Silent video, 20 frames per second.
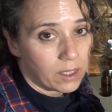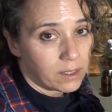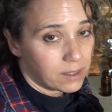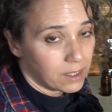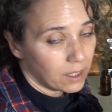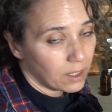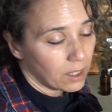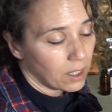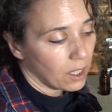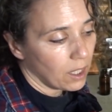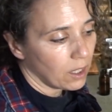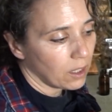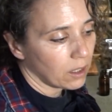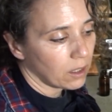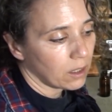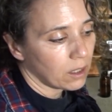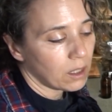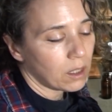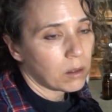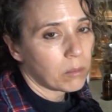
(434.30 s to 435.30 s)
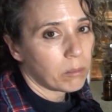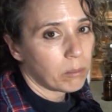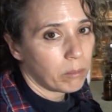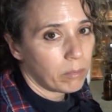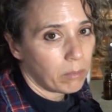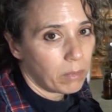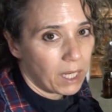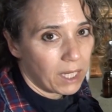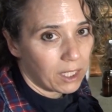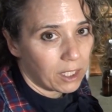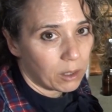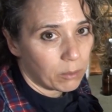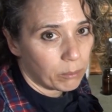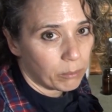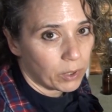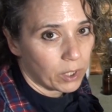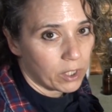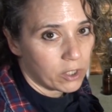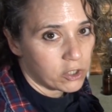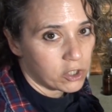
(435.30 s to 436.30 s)
dedicated makeup
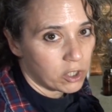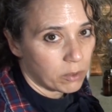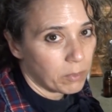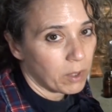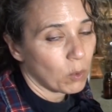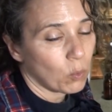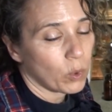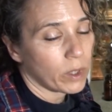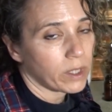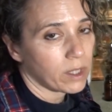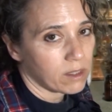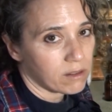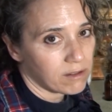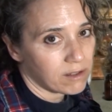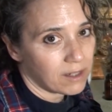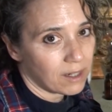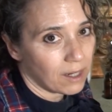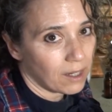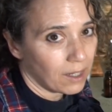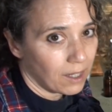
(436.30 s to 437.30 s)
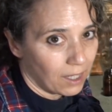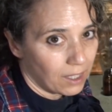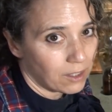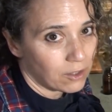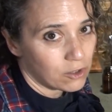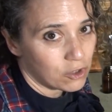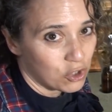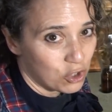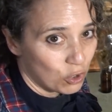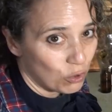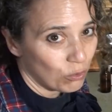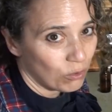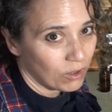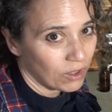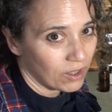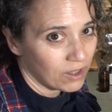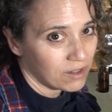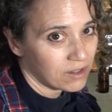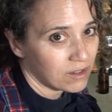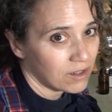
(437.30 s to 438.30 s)
brush. I mean, one that's dedicated to
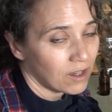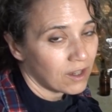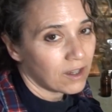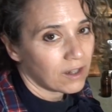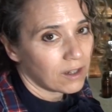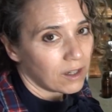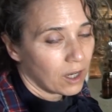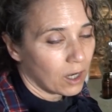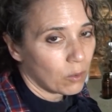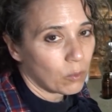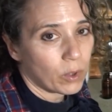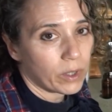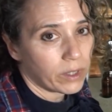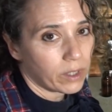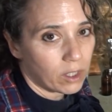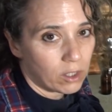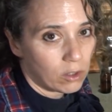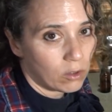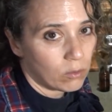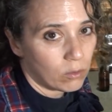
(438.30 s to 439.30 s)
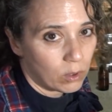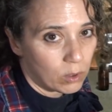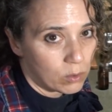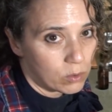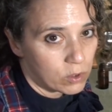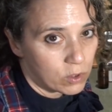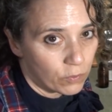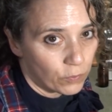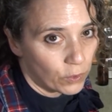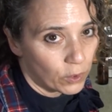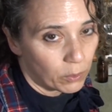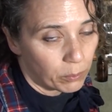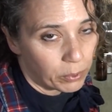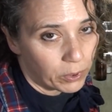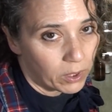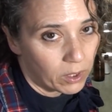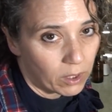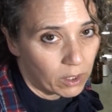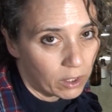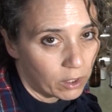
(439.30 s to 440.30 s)
this, not one that you use for
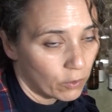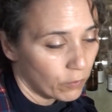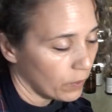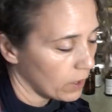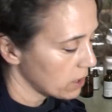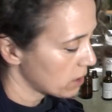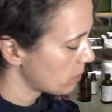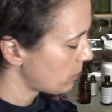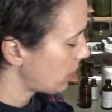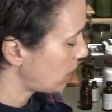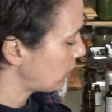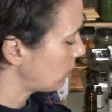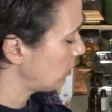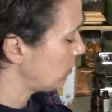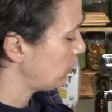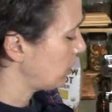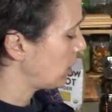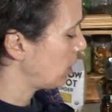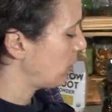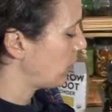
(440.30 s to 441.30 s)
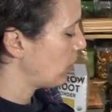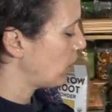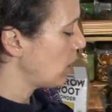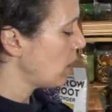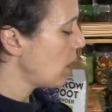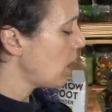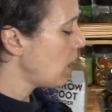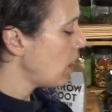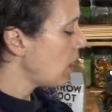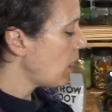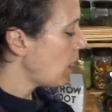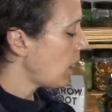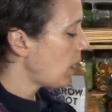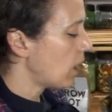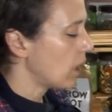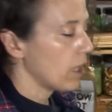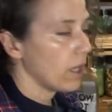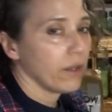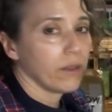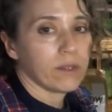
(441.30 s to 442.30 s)
putting on your face powder or whatever.
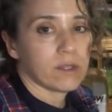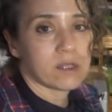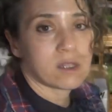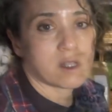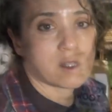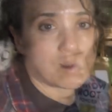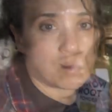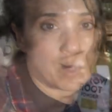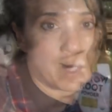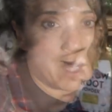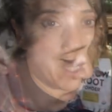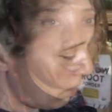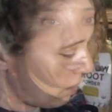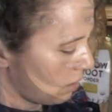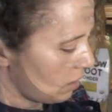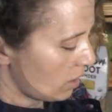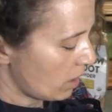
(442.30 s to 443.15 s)
And this is what I